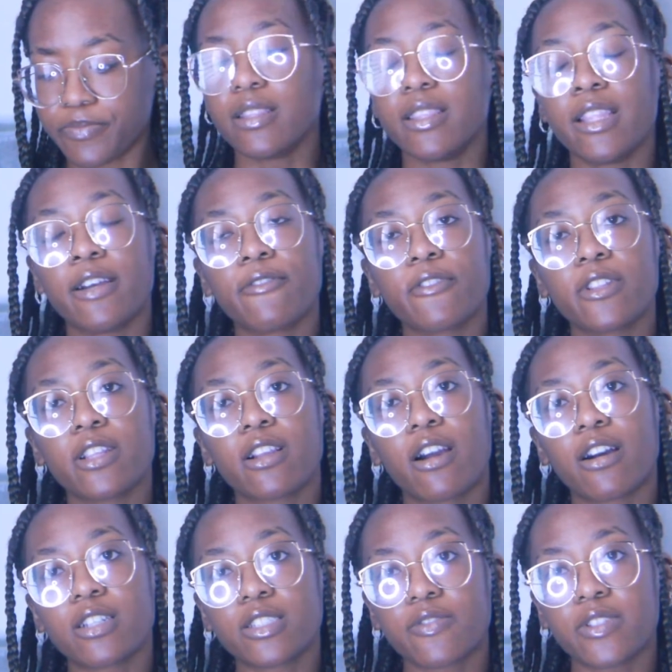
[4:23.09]
Now for the
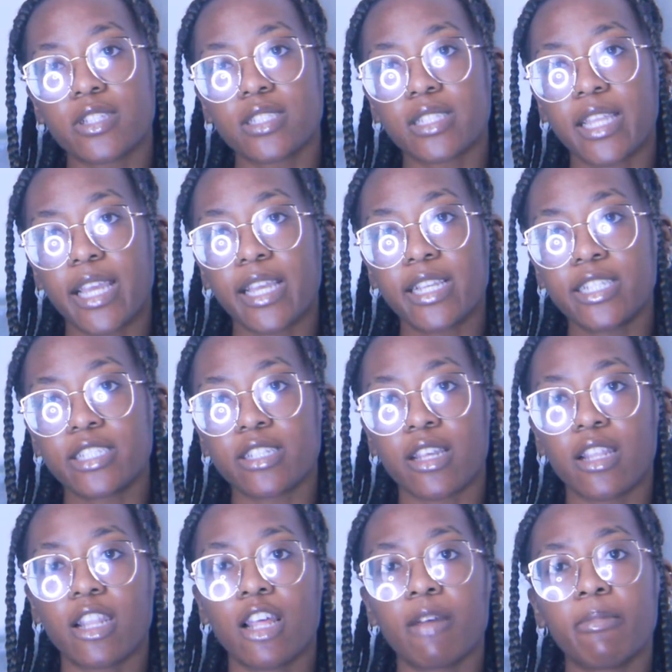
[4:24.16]
cons for this cage,
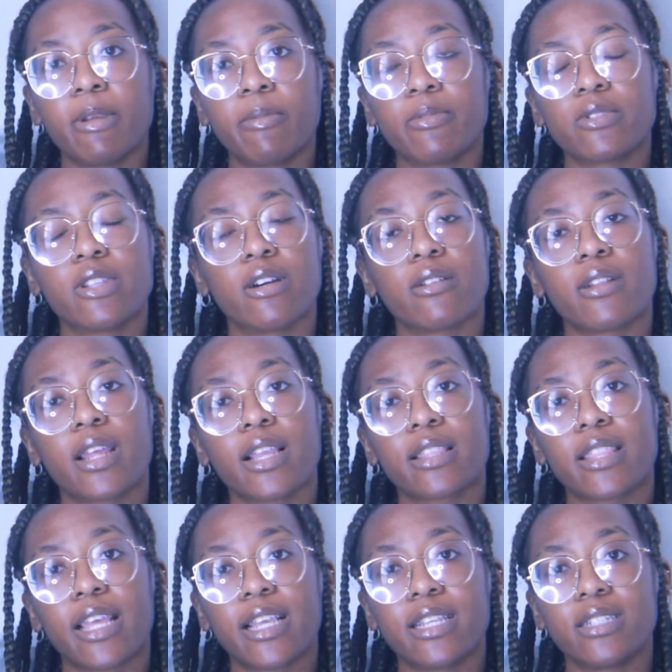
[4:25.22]
a lot of people don't
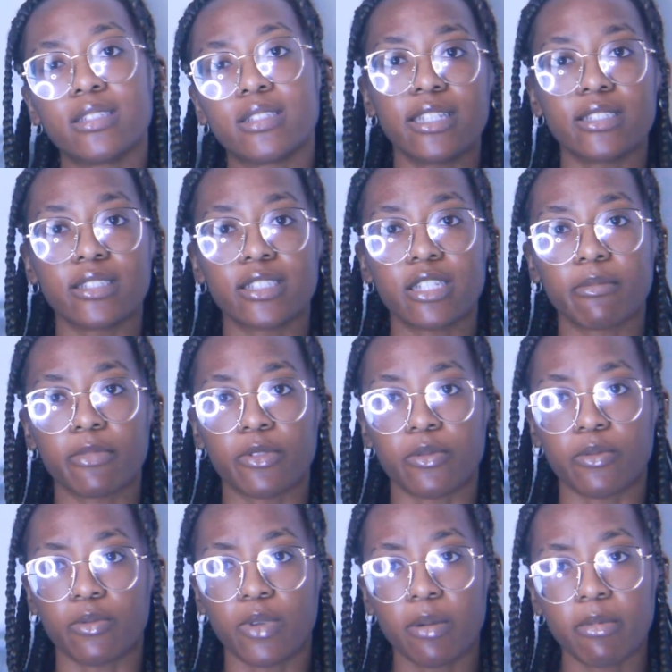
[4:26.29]
like that it's assembled
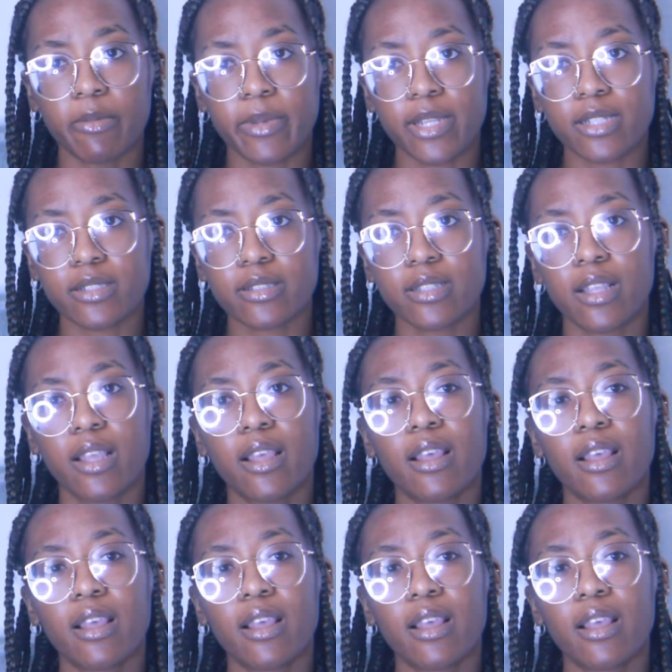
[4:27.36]
with rubber bands.